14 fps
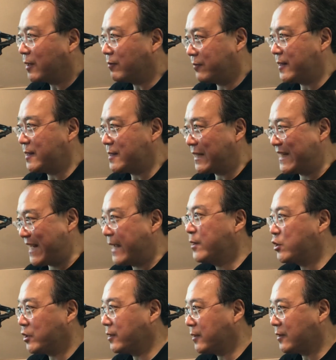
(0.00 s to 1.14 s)
of his
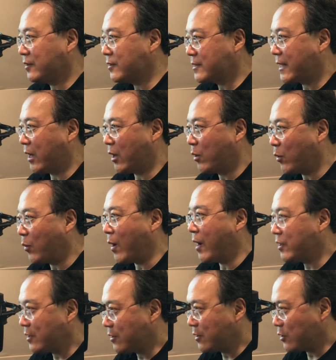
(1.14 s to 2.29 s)
attention. To say, oh,
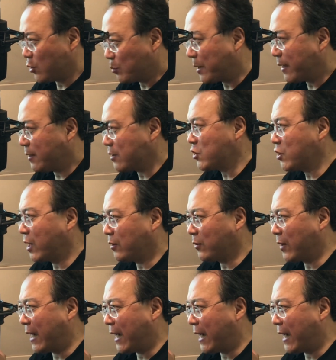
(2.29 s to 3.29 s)
you play the cello.